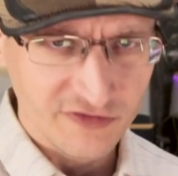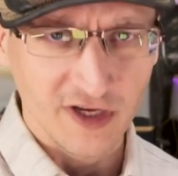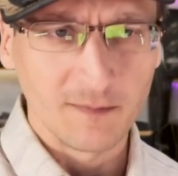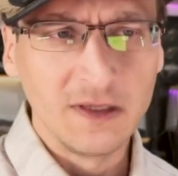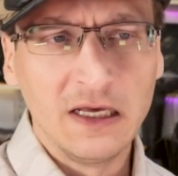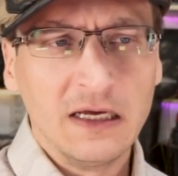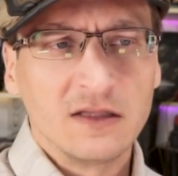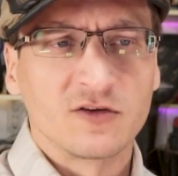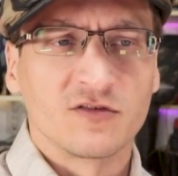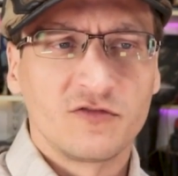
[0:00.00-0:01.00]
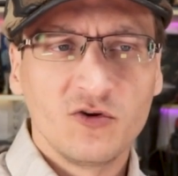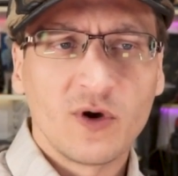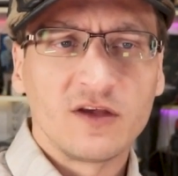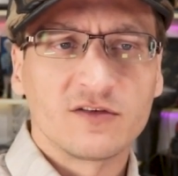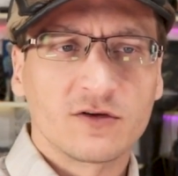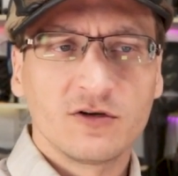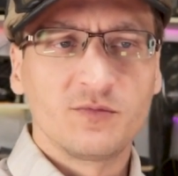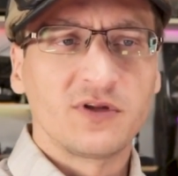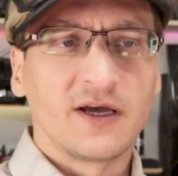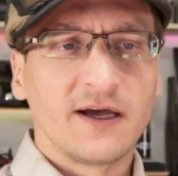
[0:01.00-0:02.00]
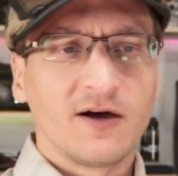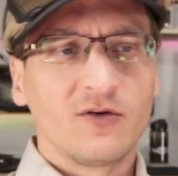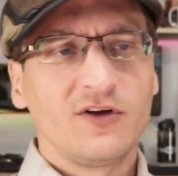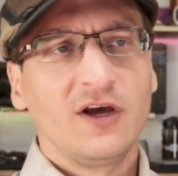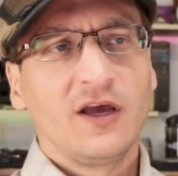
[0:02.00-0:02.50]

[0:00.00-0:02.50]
see. There's a few ways it could play out.